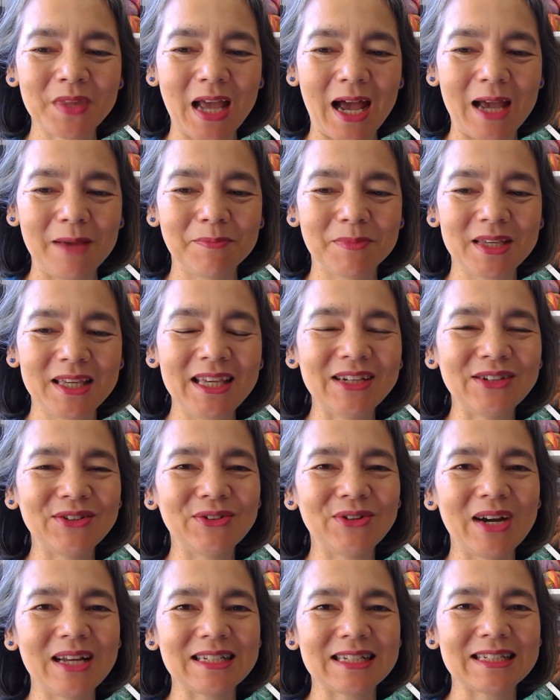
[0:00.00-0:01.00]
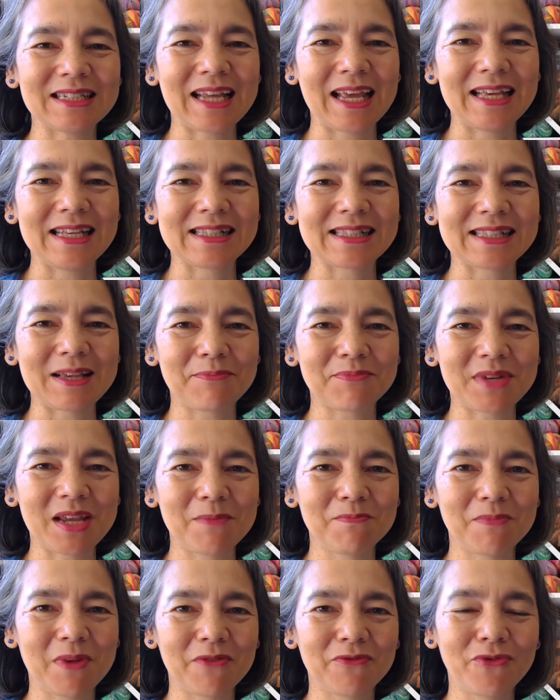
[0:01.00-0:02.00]
I'm Kiko and today is
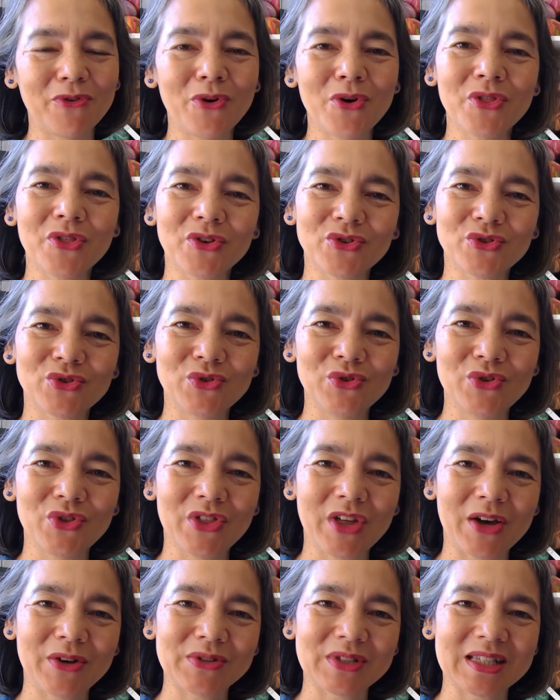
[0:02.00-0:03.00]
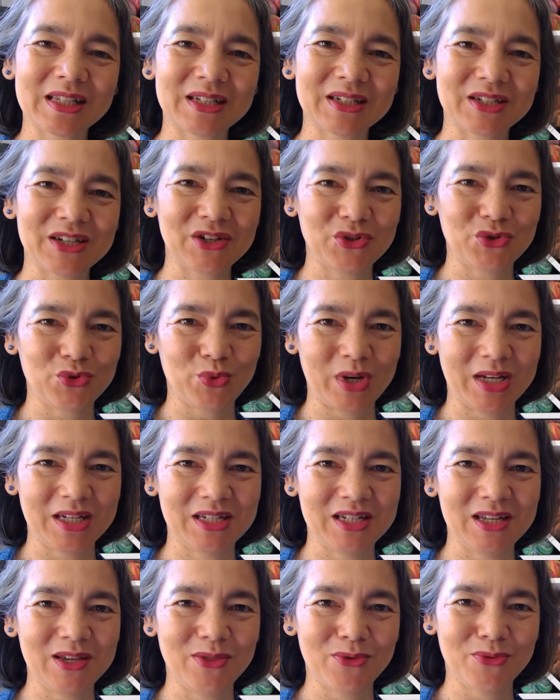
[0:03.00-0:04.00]
September 4th,
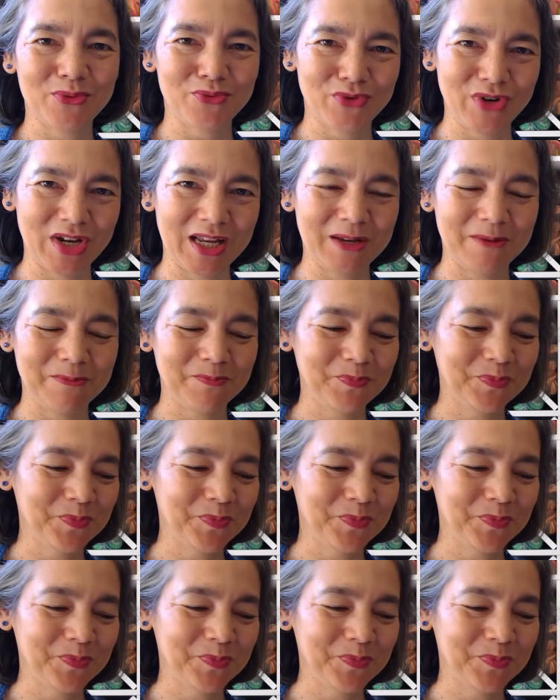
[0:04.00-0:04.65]
2023.